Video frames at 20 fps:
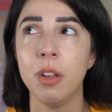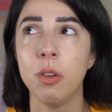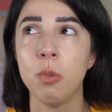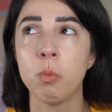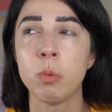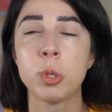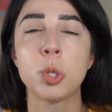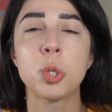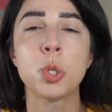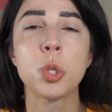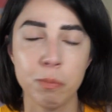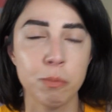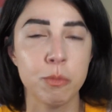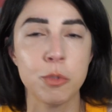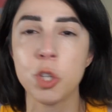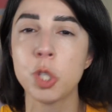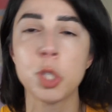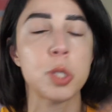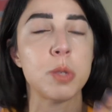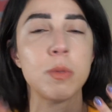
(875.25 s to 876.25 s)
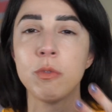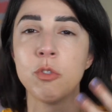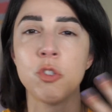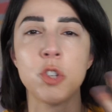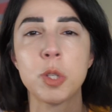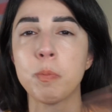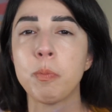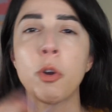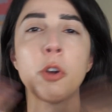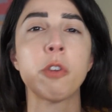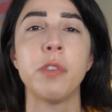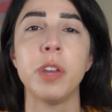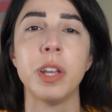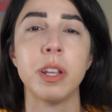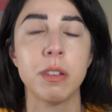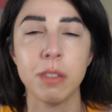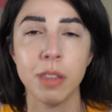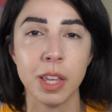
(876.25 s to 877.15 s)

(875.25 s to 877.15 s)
was so just perfect.